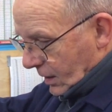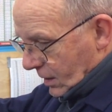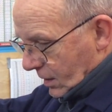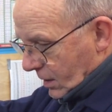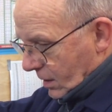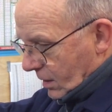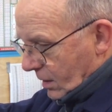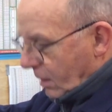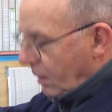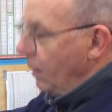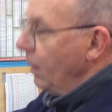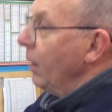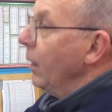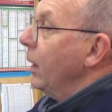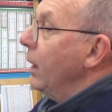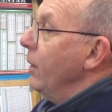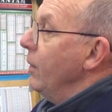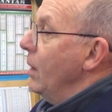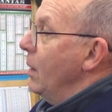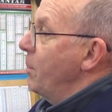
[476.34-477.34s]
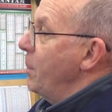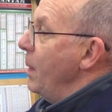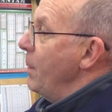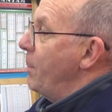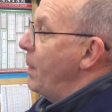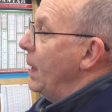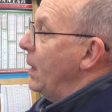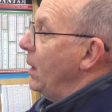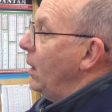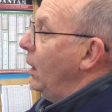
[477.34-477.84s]
to give it a
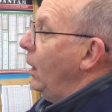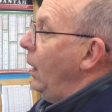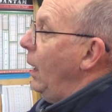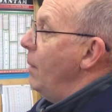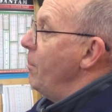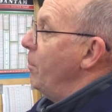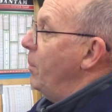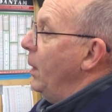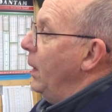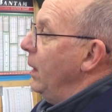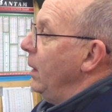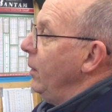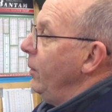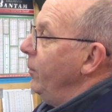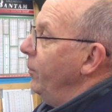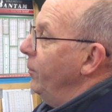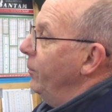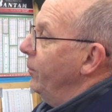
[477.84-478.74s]
bit better clamping.